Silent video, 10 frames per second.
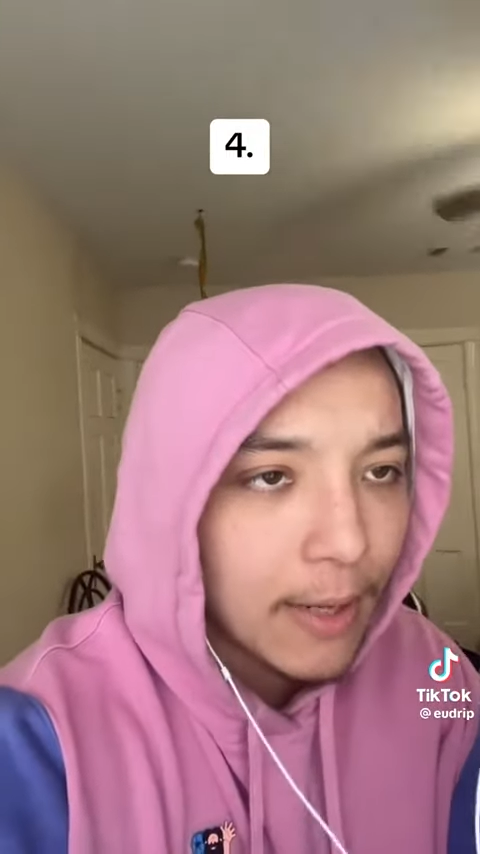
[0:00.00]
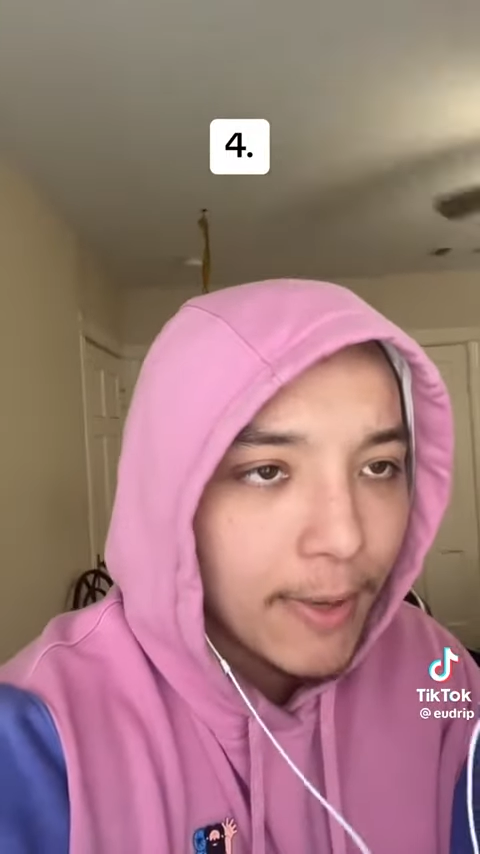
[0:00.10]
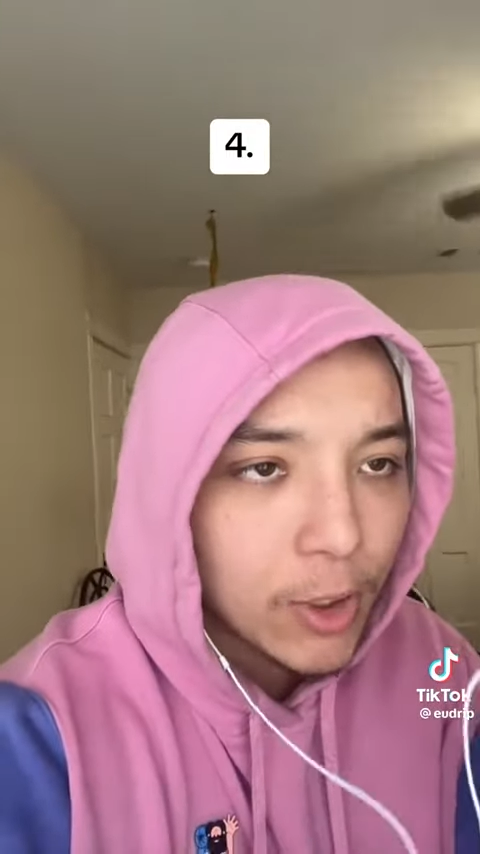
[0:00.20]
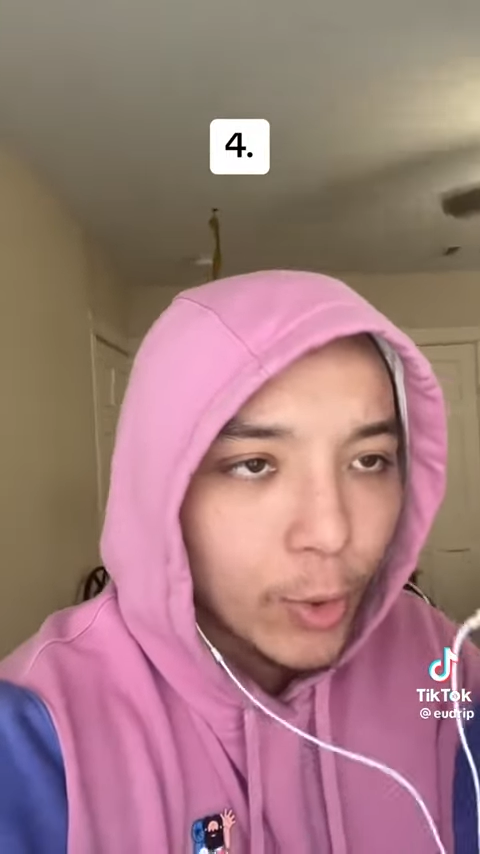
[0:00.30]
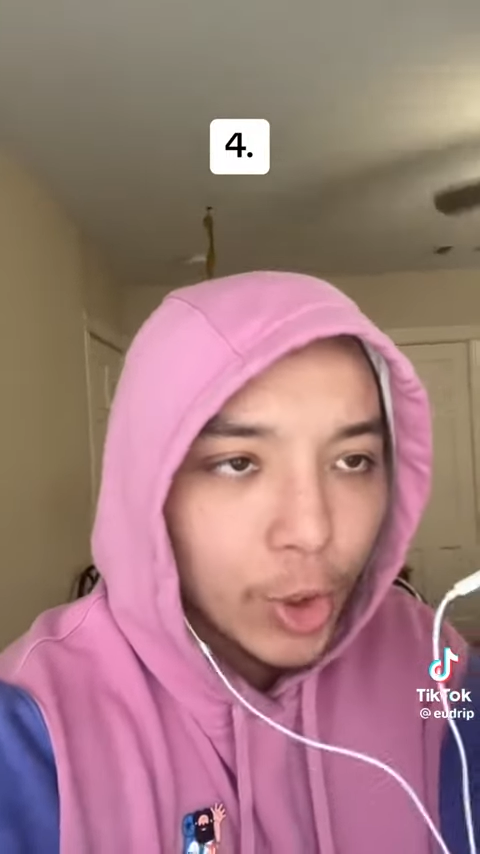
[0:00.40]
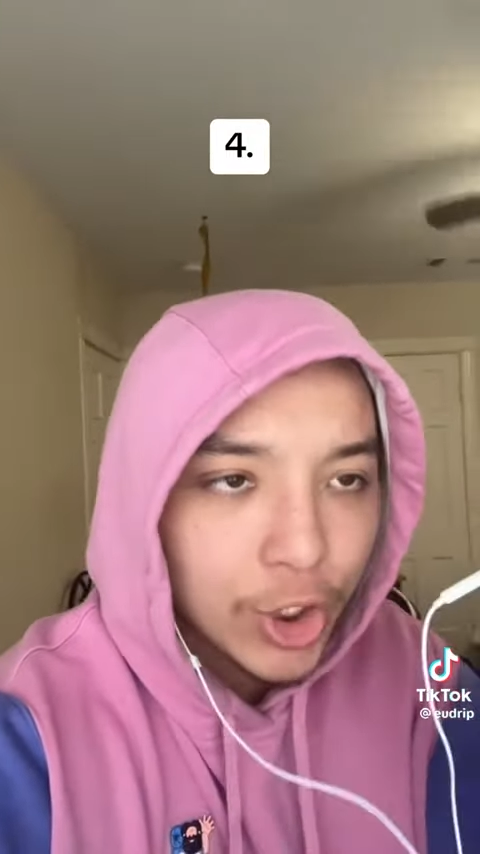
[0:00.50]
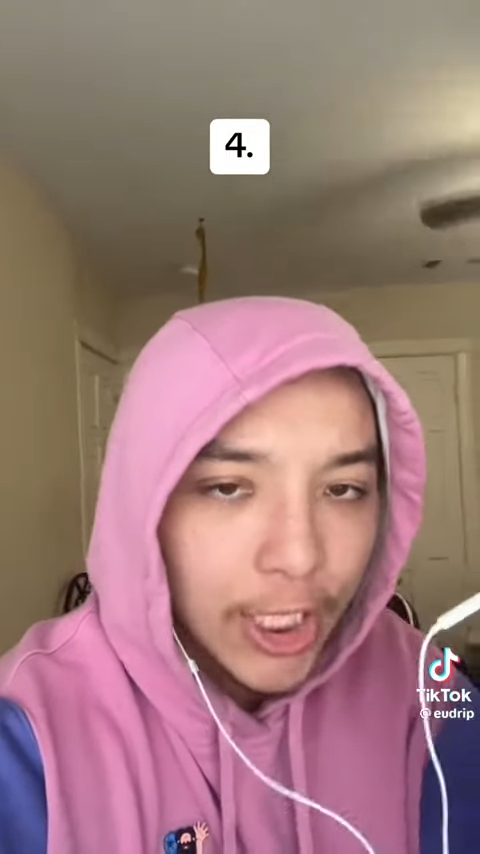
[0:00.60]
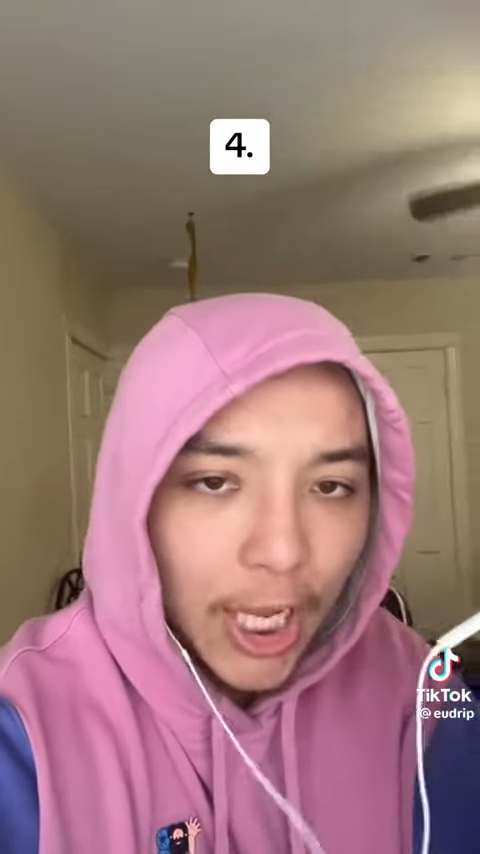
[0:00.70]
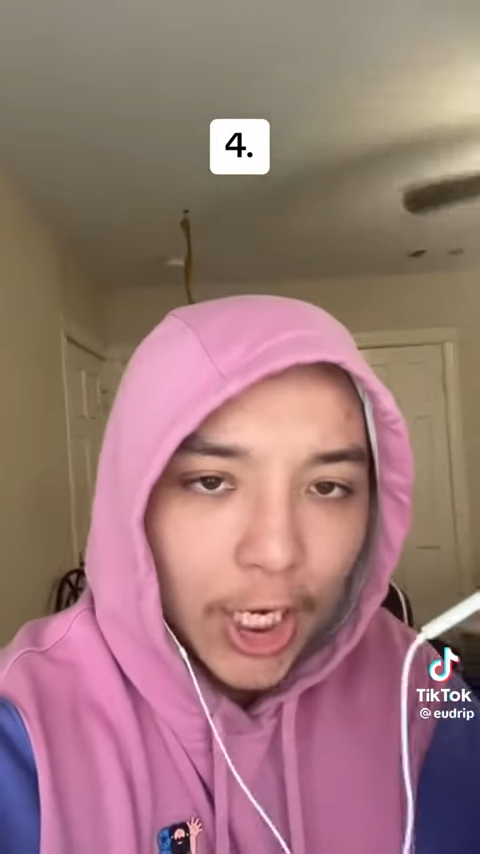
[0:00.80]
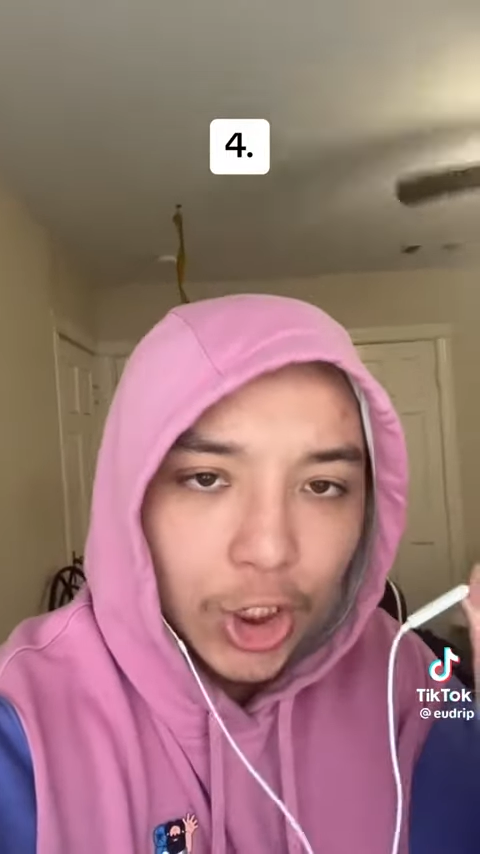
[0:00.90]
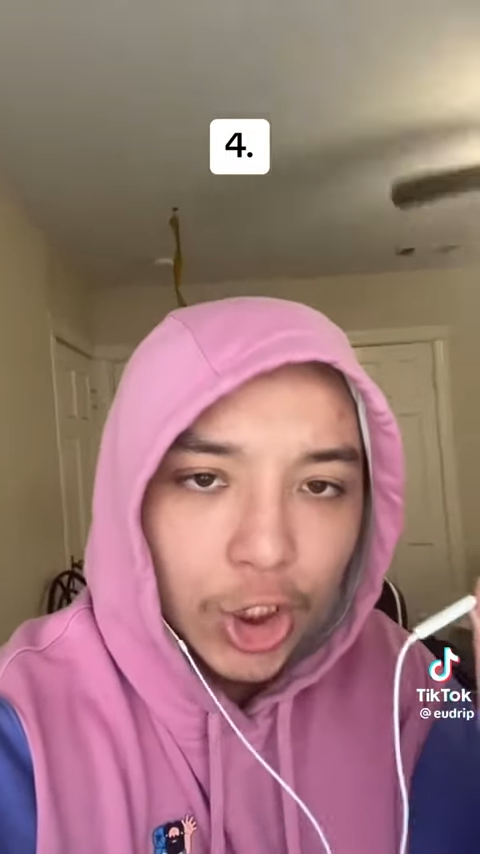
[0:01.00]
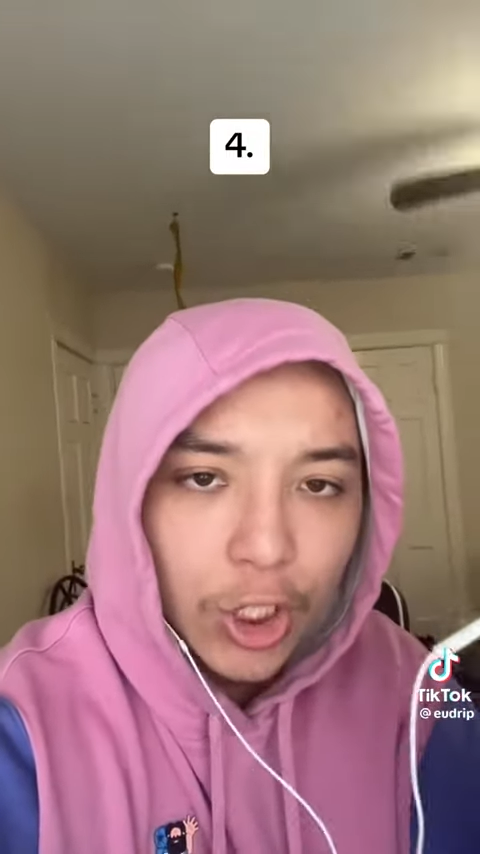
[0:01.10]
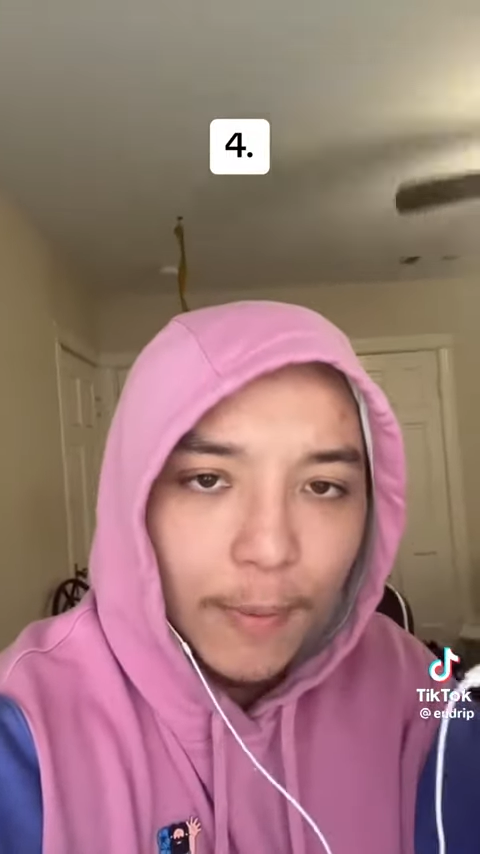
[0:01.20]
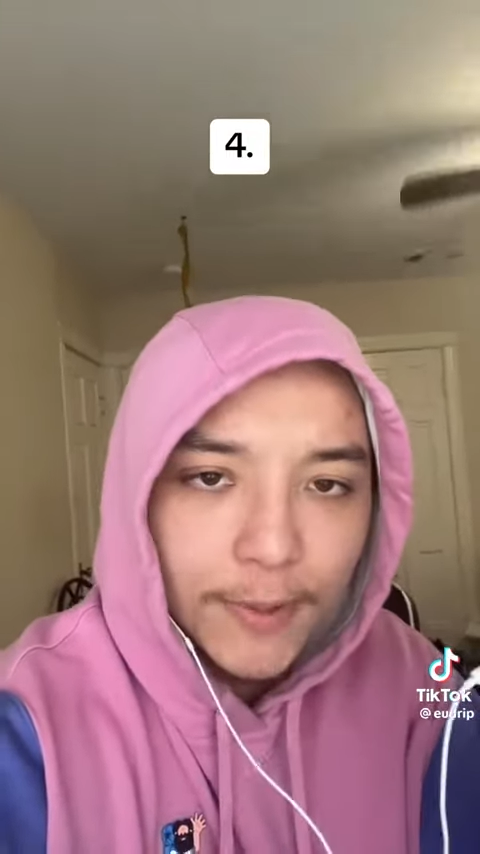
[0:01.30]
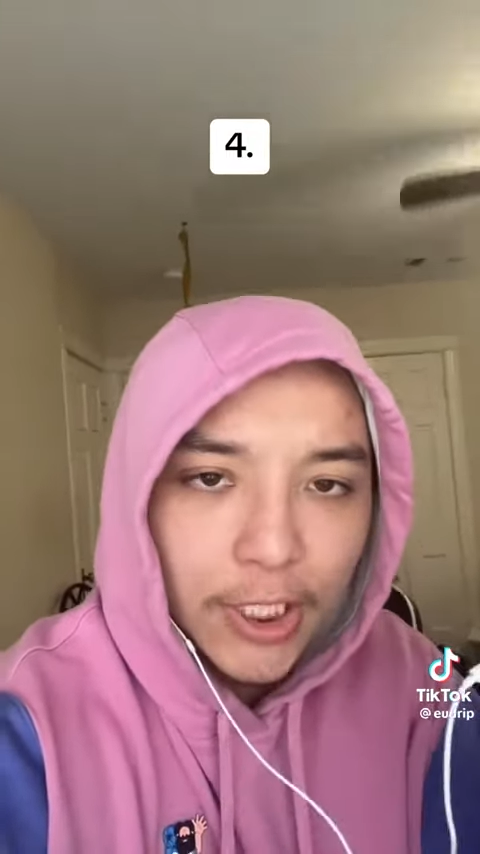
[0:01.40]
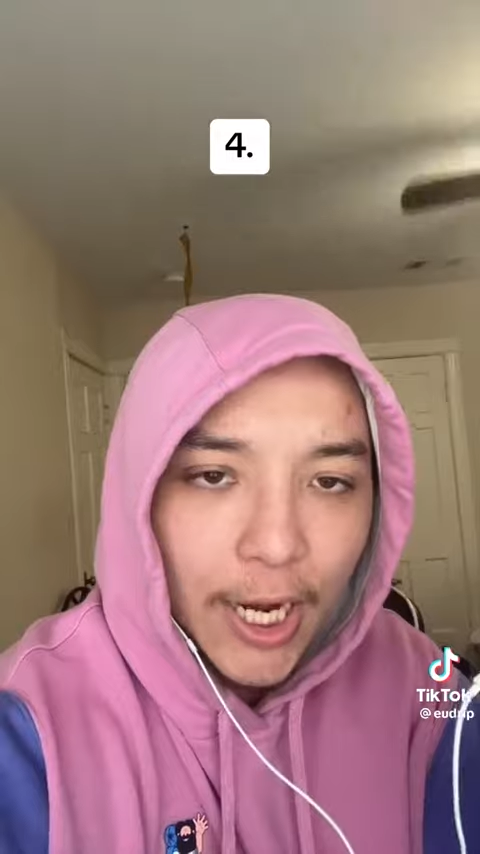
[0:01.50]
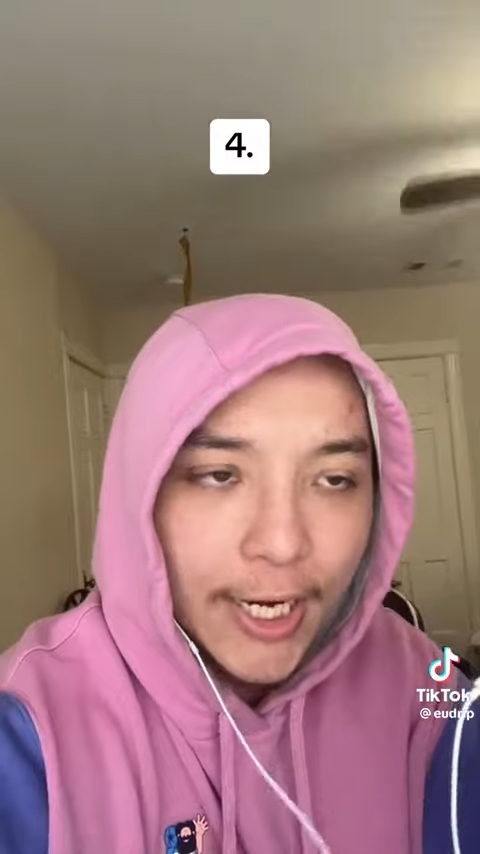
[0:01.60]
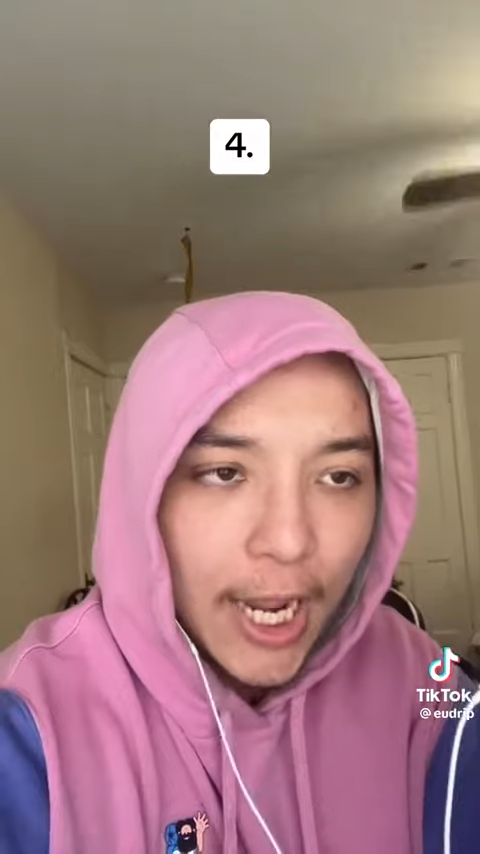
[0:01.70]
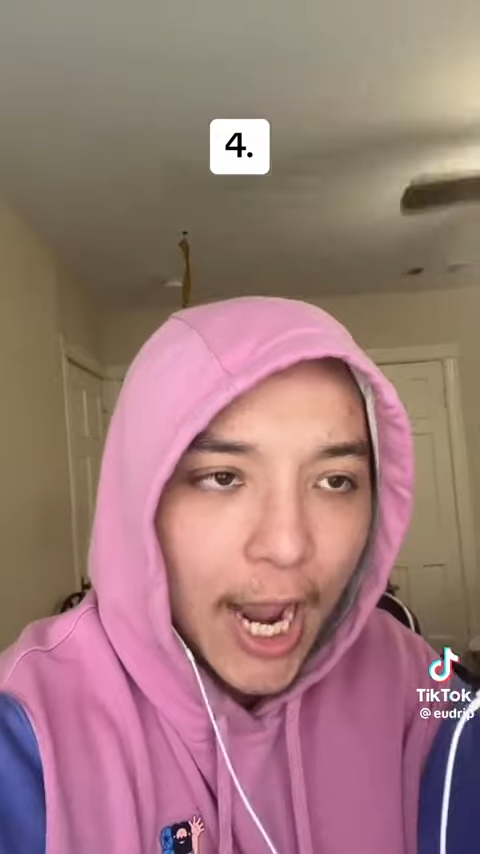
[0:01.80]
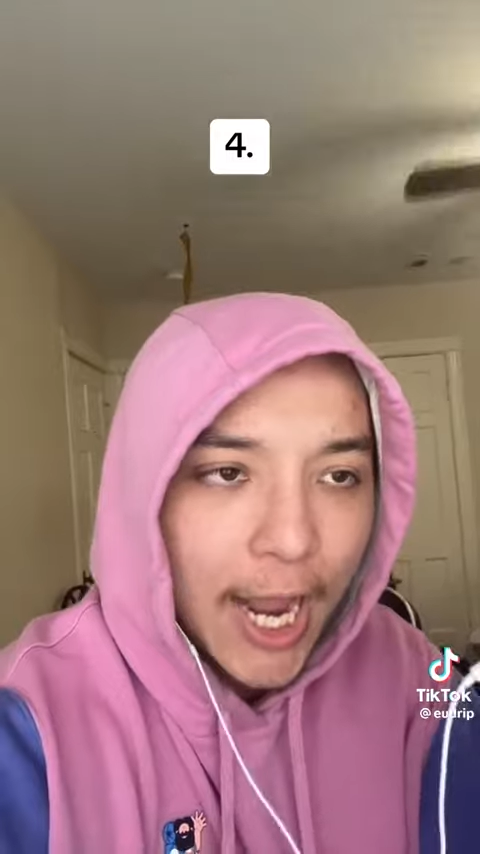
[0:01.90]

it means when you see like a stop sign